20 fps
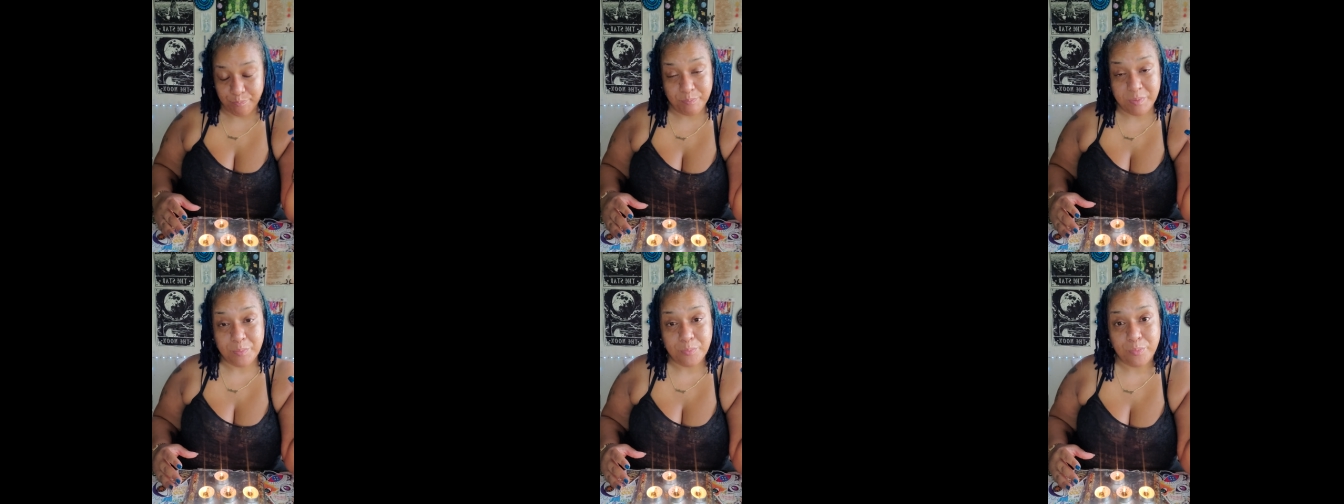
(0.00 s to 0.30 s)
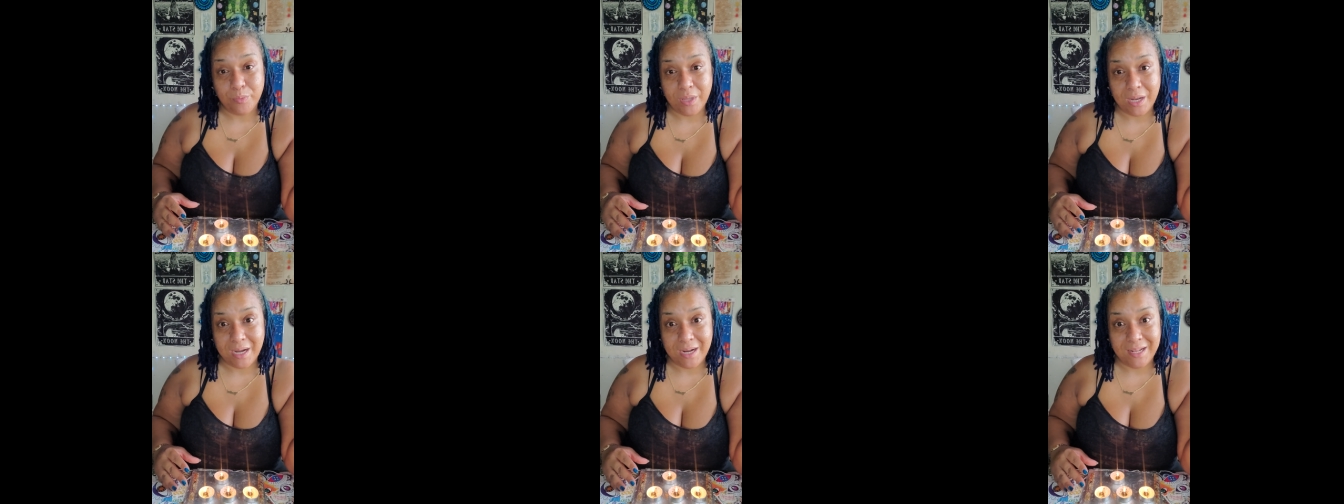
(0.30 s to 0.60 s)

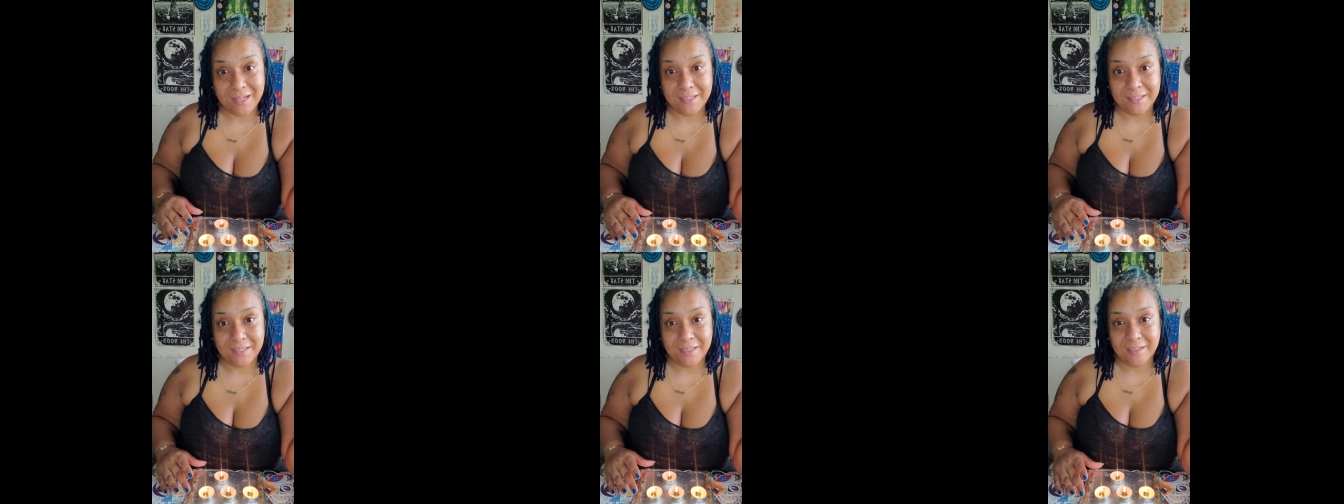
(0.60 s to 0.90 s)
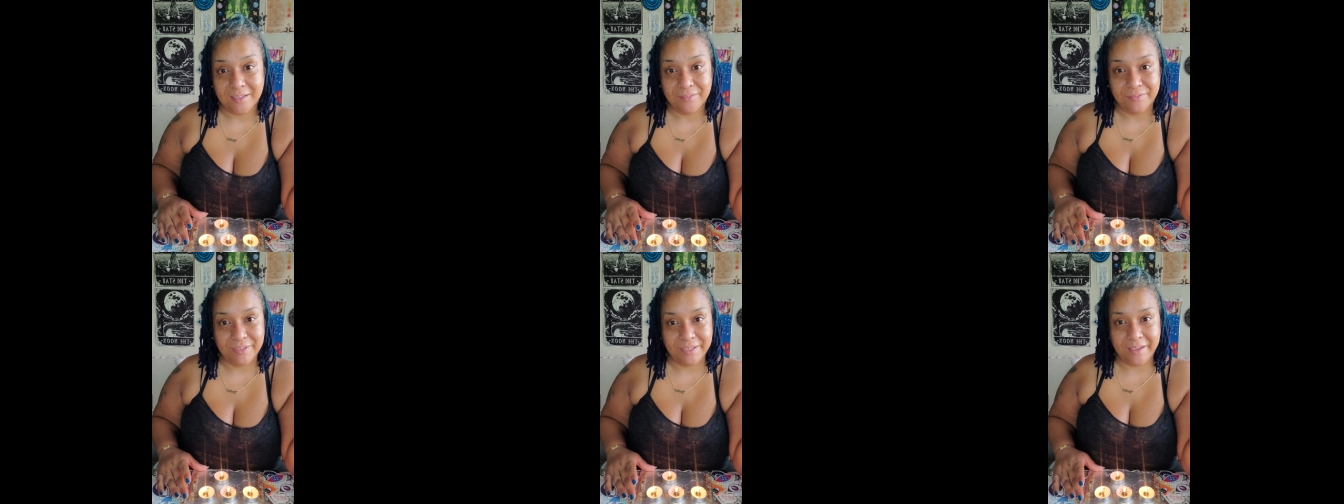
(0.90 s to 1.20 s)
People that I
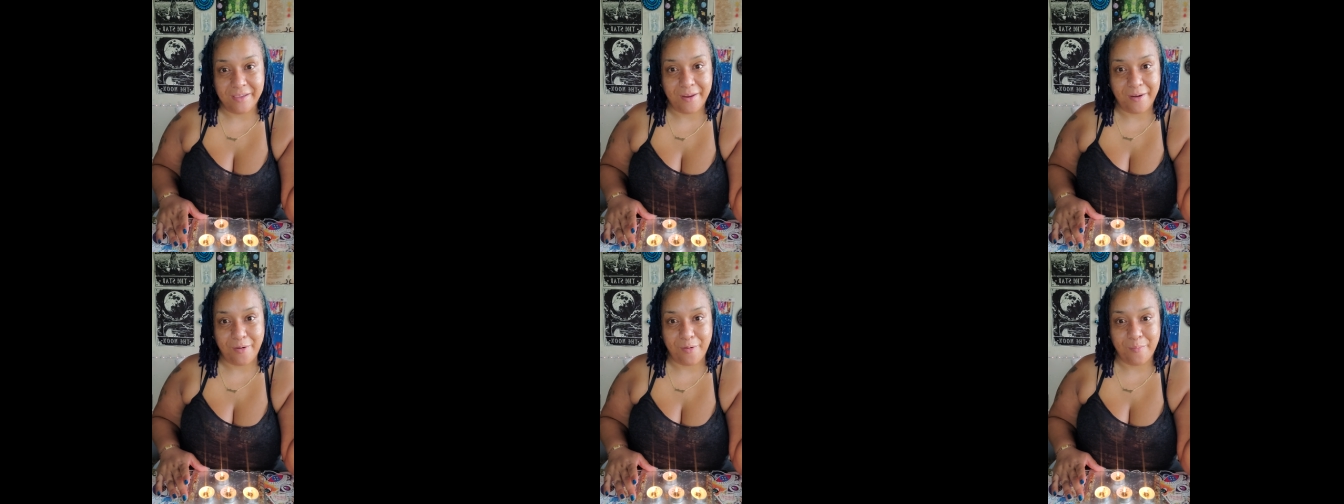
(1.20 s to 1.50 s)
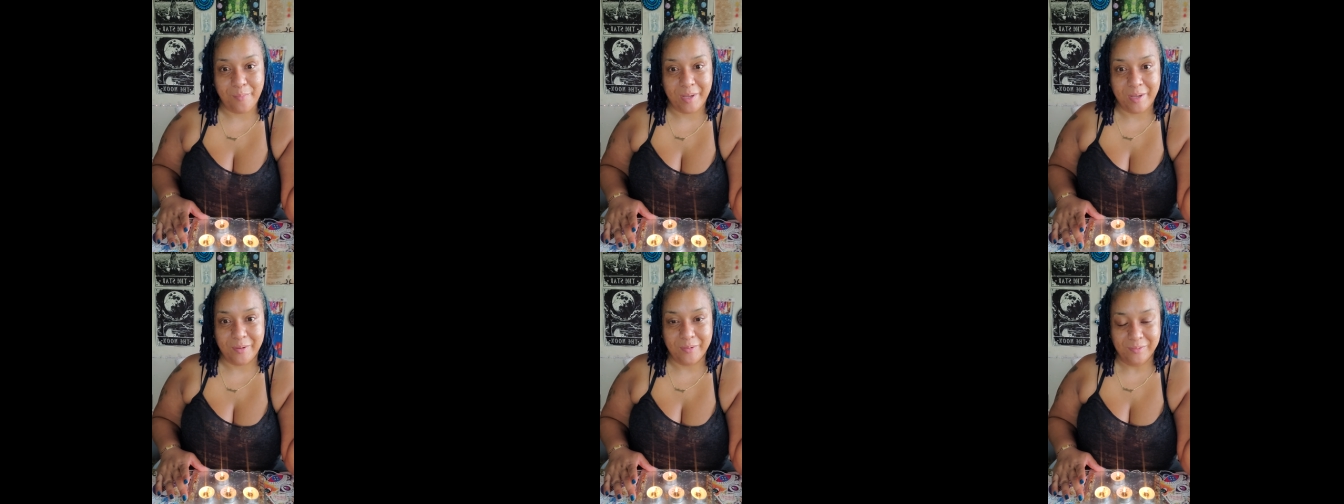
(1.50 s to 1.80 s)
love and care
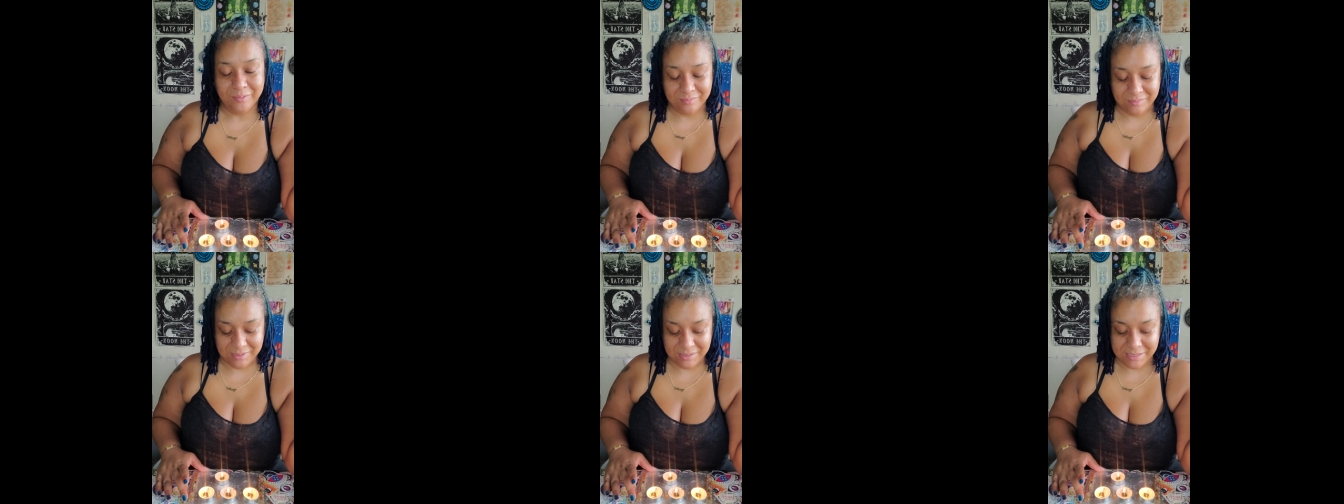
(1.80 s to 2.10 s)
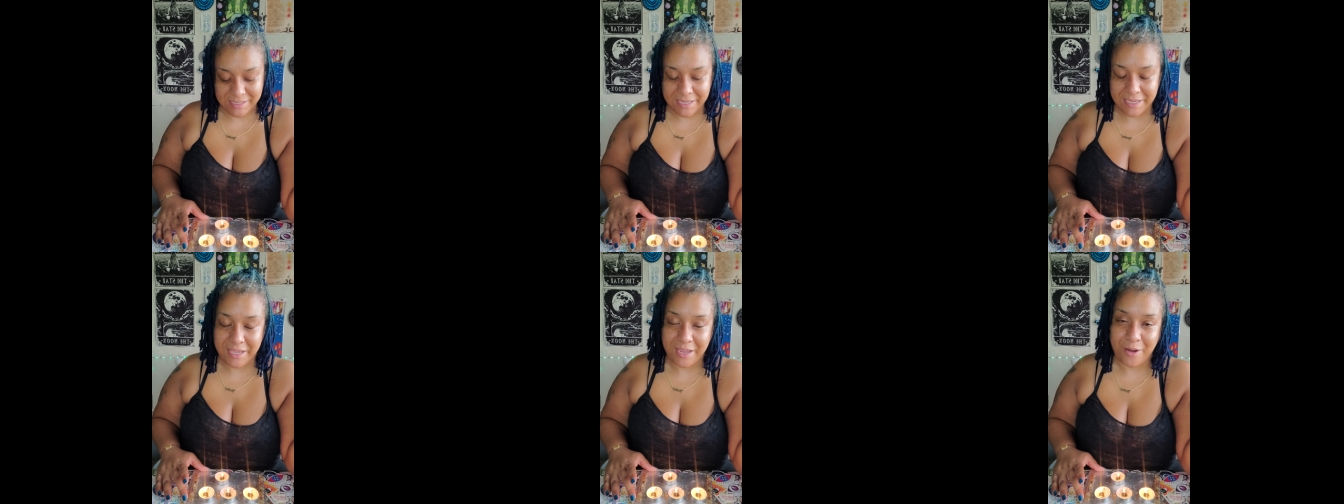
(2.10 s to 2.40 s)
about,
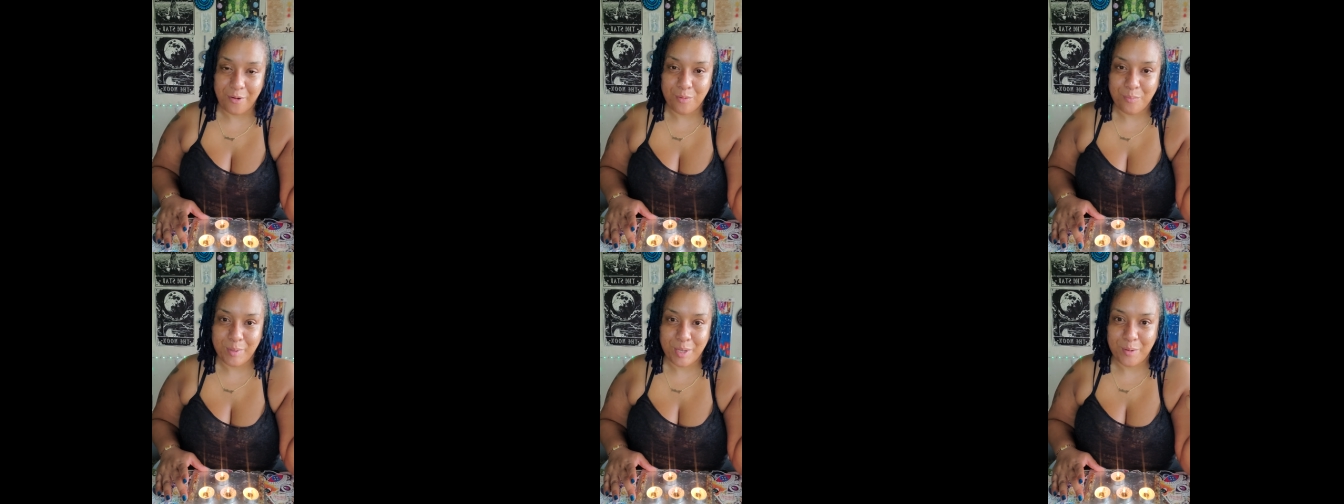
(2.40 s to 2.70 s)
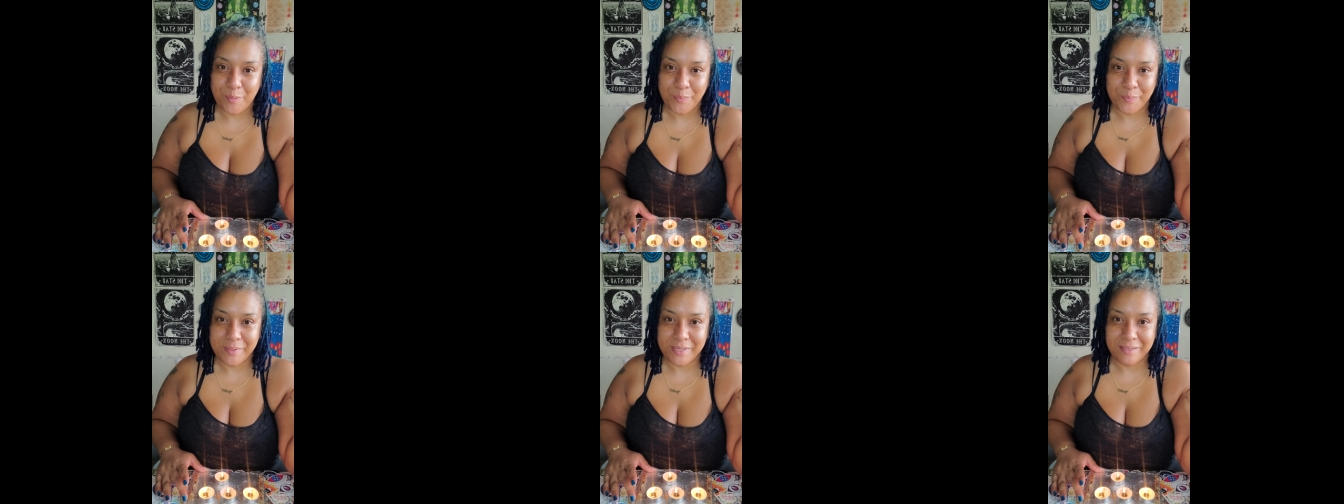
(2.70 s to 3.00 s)
and they care
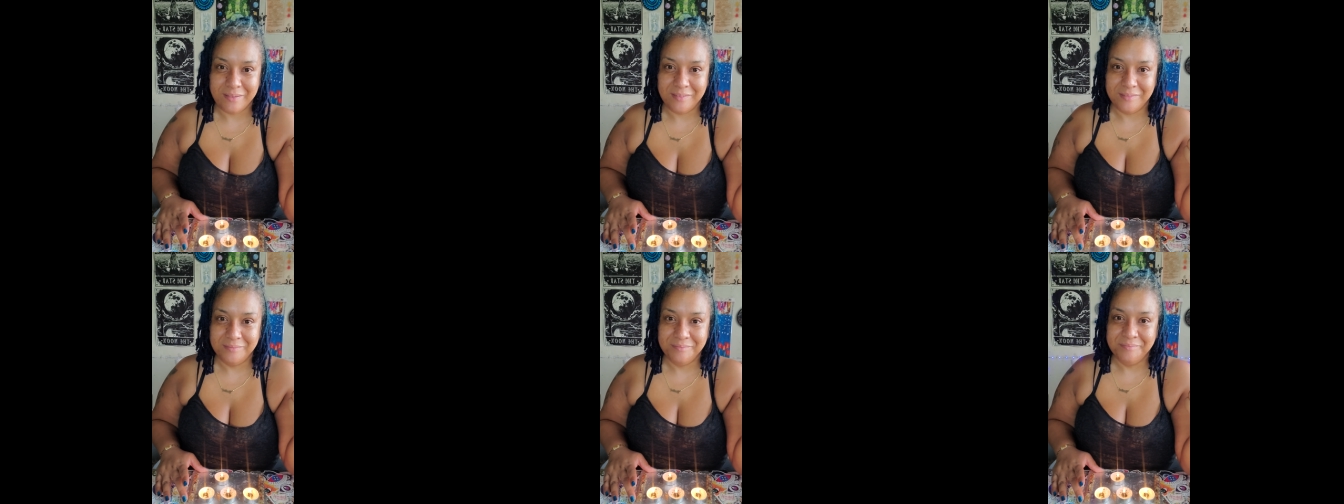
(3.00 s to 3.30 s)
about me.